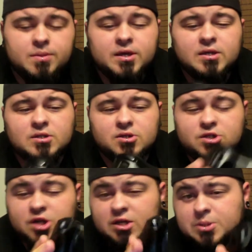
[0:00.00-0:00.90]
These
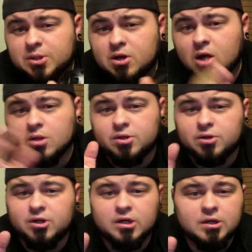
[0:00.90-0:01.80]
are just for Call
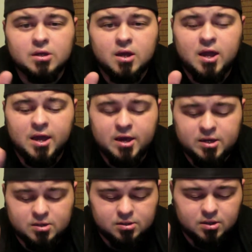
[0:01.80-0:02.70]
of Duty
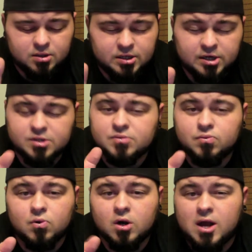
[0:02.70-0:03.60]
and Gears
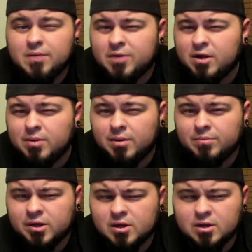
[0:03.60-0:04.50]
of War. I'm
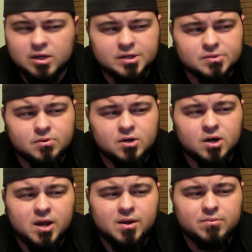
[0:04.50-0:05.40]
not big on Gears of
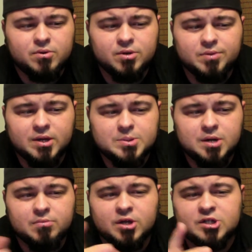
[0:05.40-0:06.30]
War. I haven't really played it
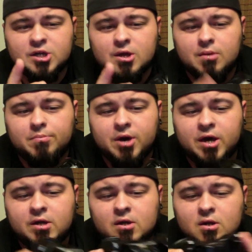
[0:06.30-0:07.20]
very much,
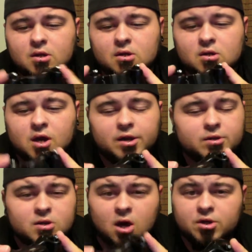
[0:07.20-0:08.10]
but
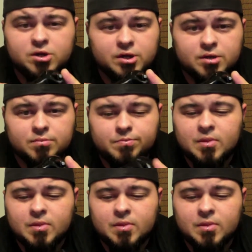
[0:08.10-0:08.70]
Call of Duty.